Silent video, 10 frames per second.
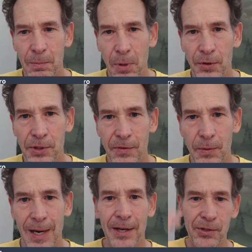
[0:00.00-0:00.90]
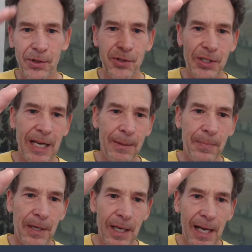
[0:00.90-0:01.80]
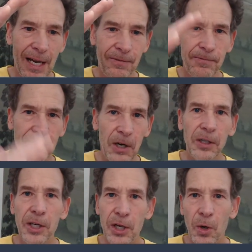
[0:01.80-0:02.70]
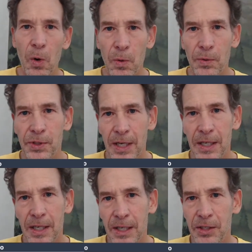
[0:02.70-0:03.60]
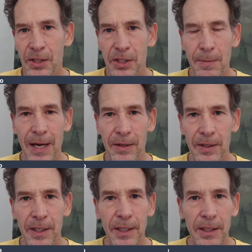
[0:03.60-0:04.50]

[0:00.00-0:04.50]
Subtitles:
most of the routes are steep, have fairly good holds, and it's just about